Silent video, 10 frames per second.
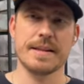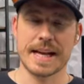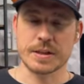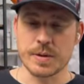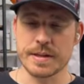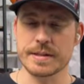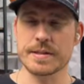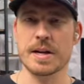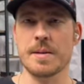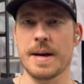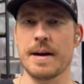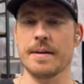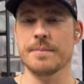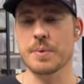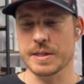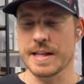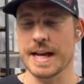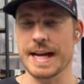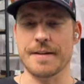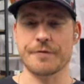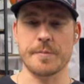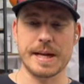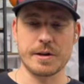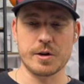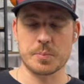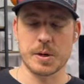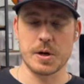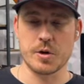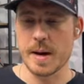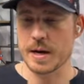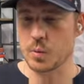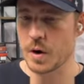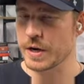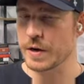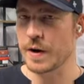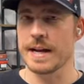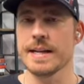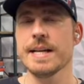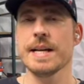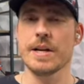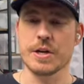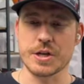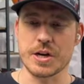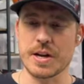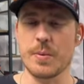That's what this is all about. Bridging that gap from beginner to pro, no matter where you're at in your journey.